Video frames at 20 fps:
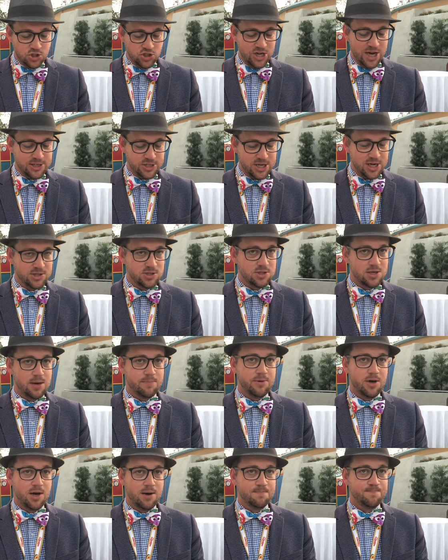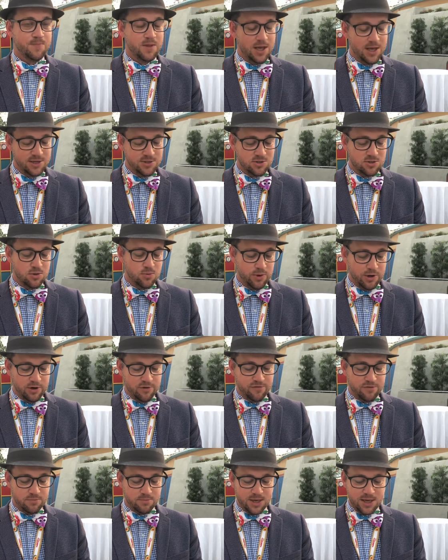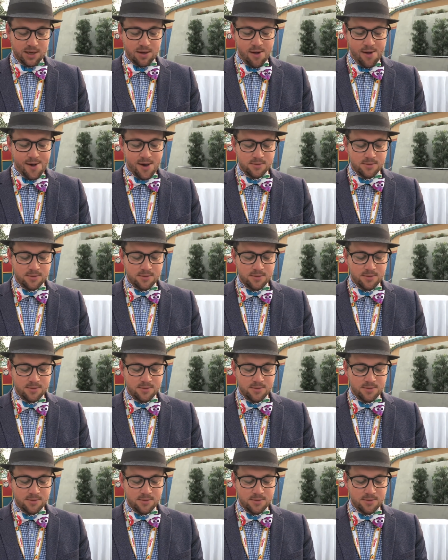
Jack Jack's Nom Nom is the winner for me.